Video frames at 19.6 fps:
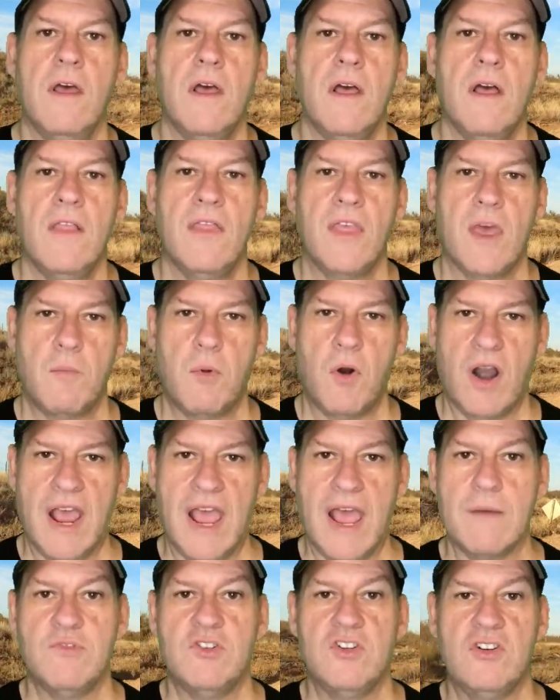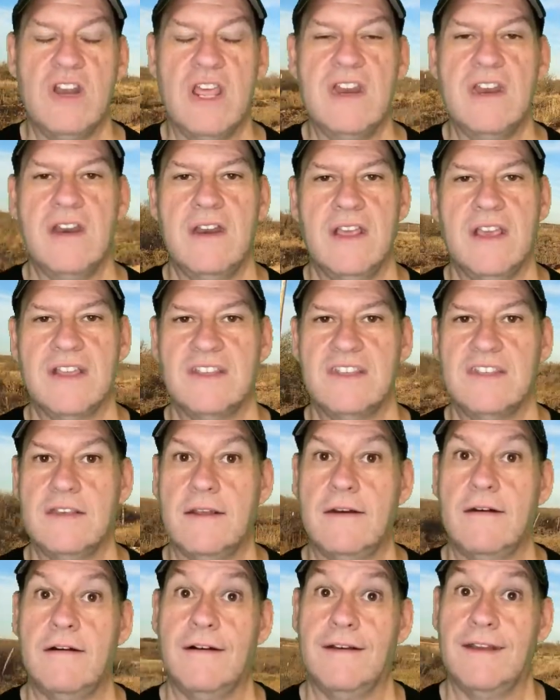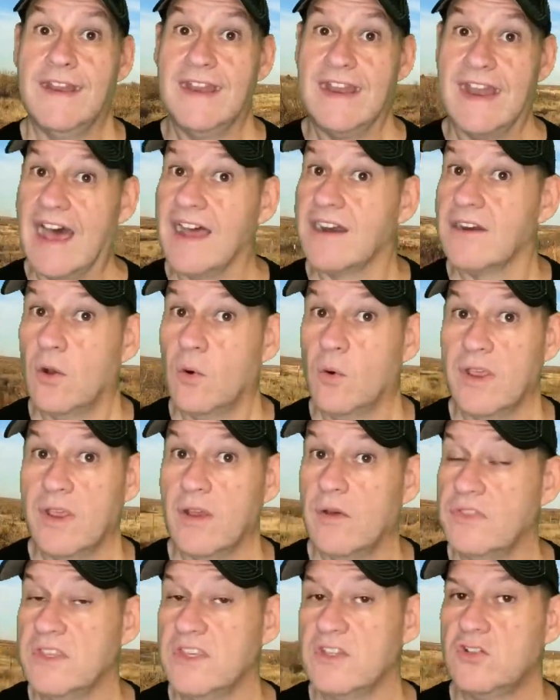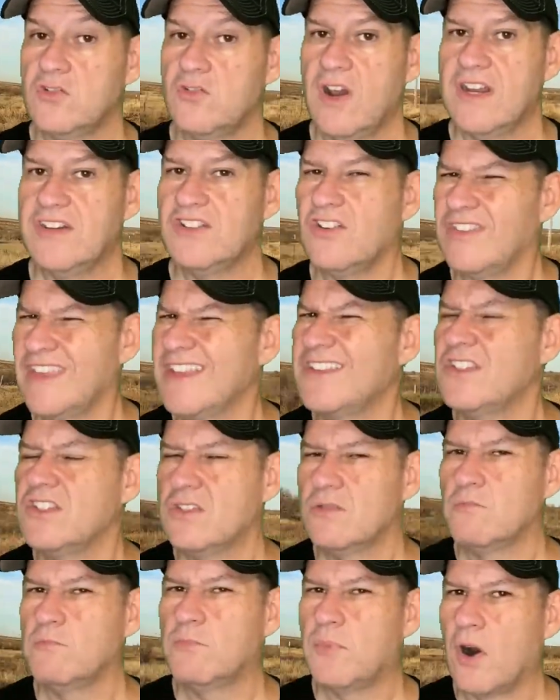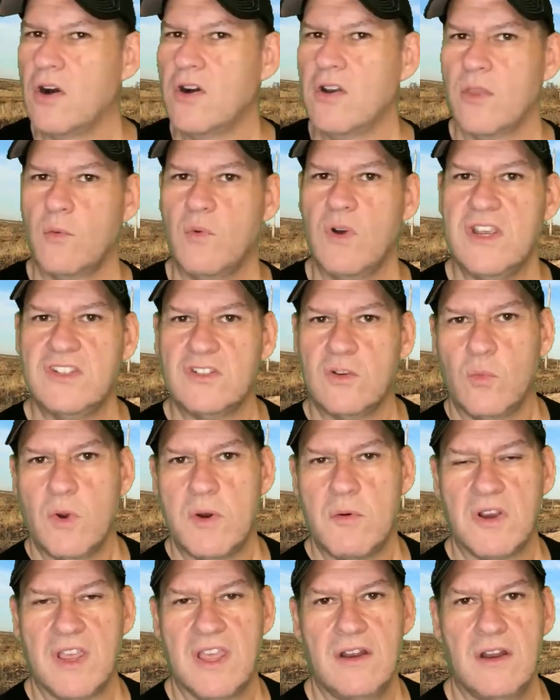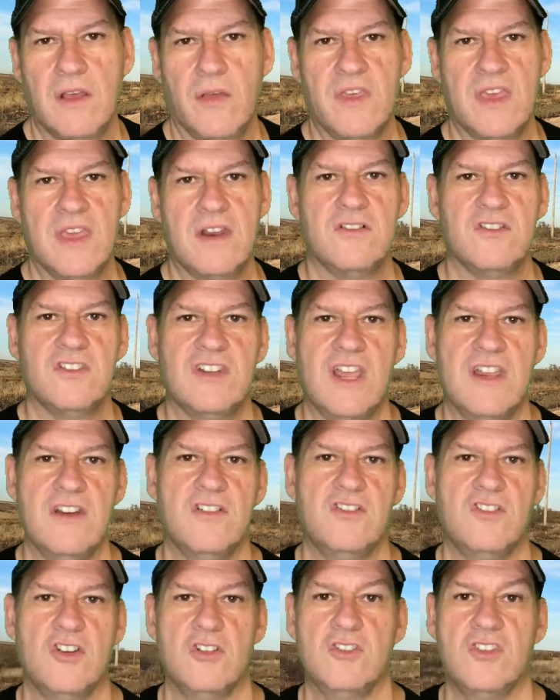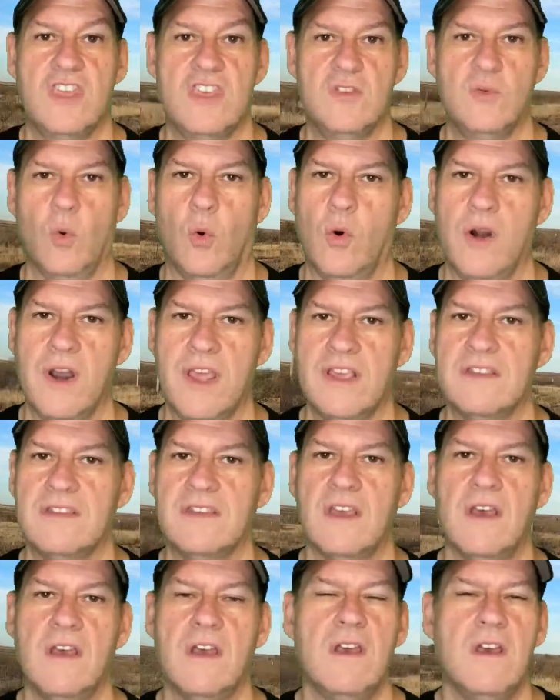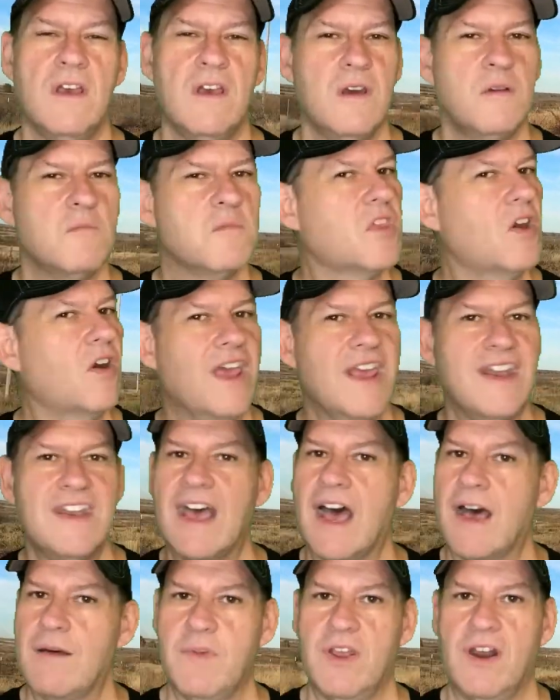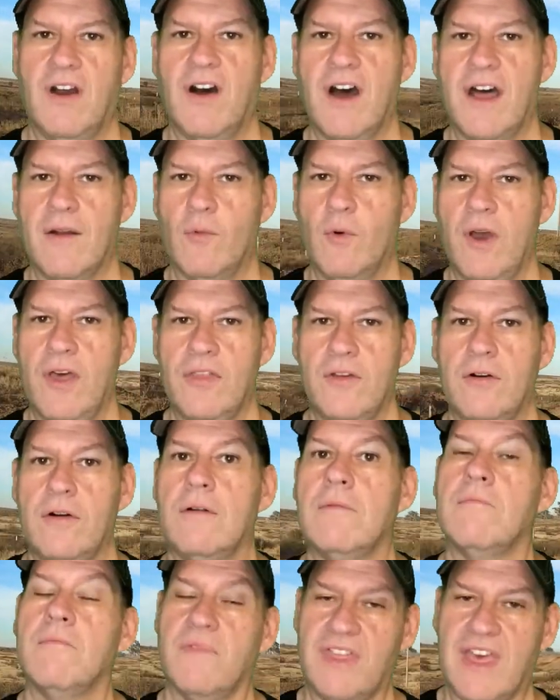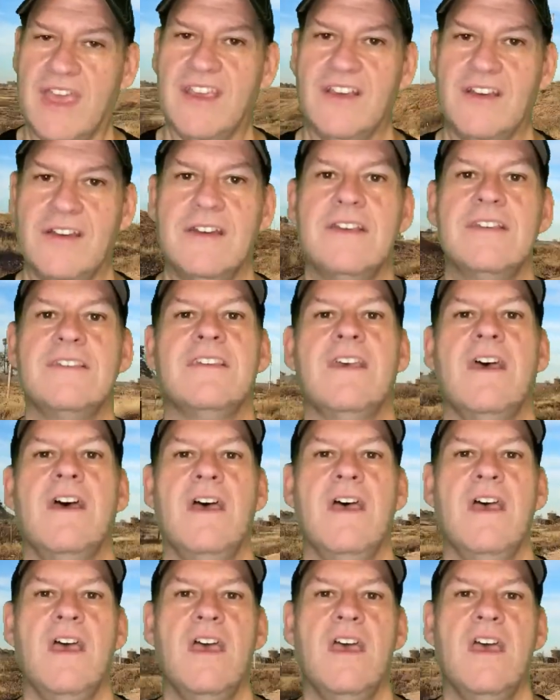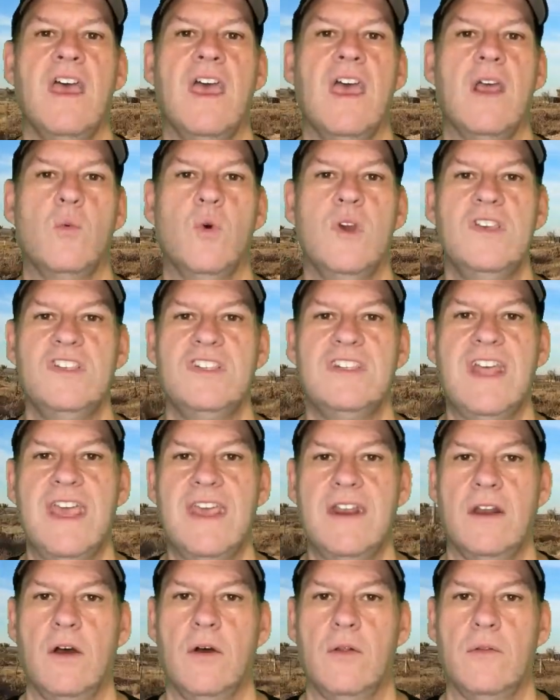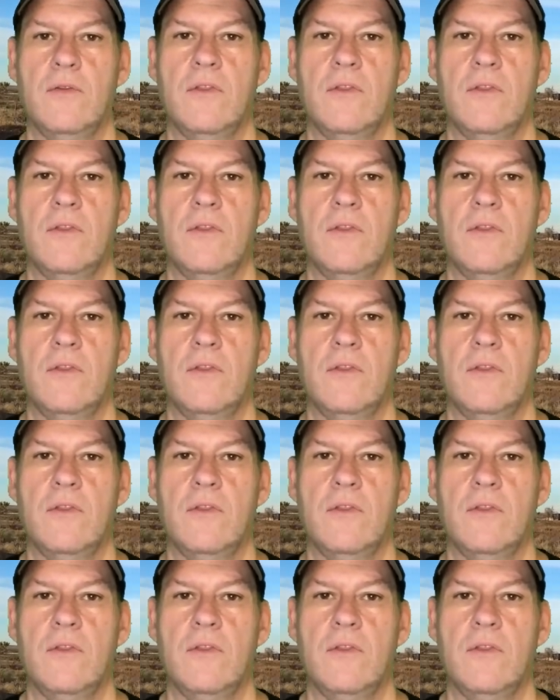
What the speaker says: that perhaps you needed to consider not going on this stretch. And that's part of the reason we were getting on the interstate, is just these warnings. But there had not been a lot of weather, thank goodness. And we stayed on